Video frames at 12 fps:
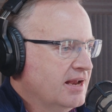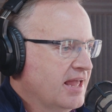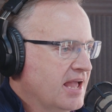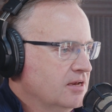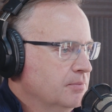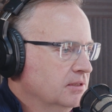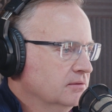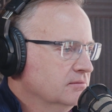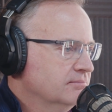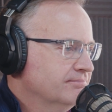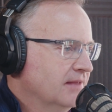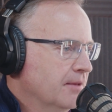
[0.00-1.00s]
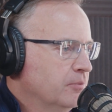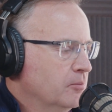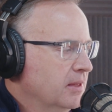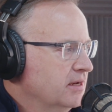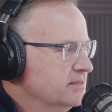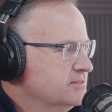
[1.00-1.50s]
of had to been
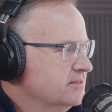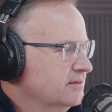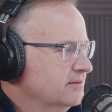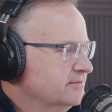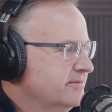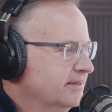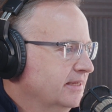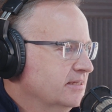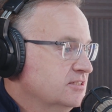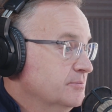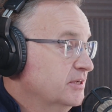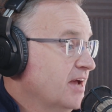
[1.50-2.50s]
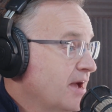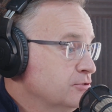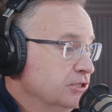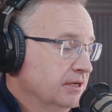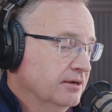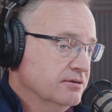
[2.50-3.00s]
implemented to get some
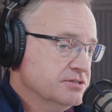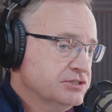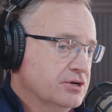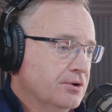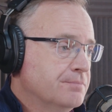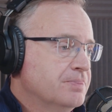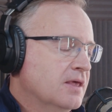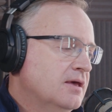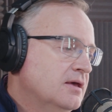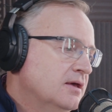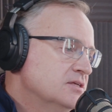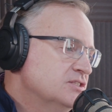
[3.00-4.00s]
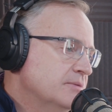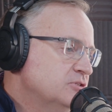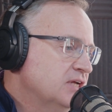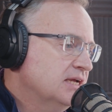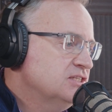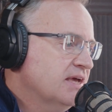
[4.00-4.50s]
adoption here. So some
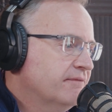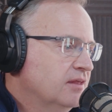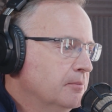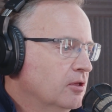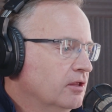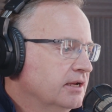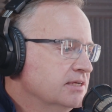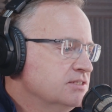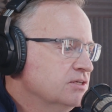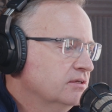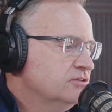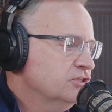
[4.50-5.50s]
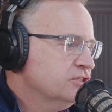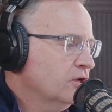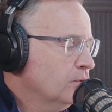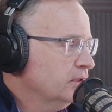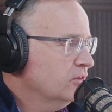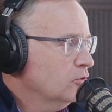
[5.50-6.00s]
states have the ability to just go
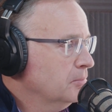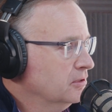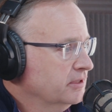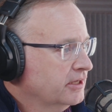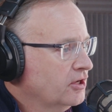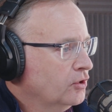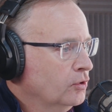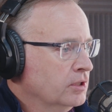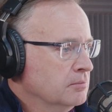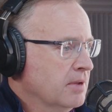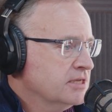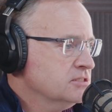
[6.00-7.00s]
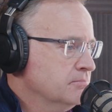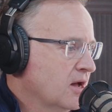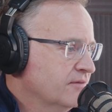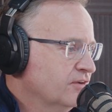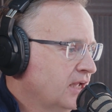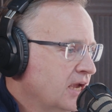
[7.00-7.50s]
into their building code and make some
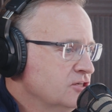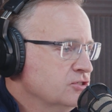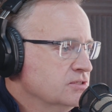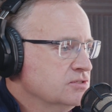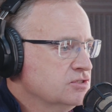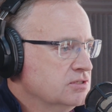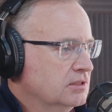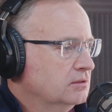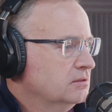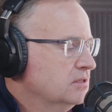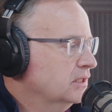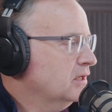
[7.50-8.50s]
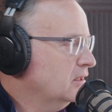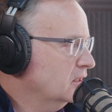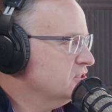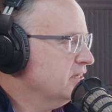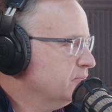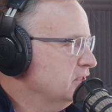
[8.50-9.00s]
modifications that can
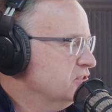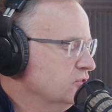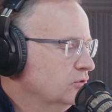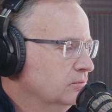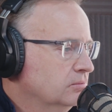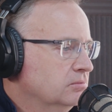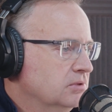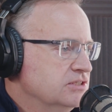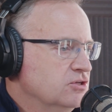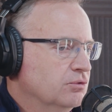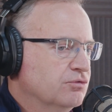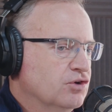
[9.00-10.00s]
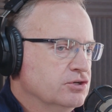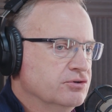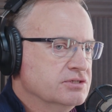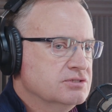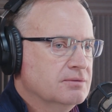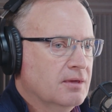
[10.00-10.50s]
accept these new refrigerants.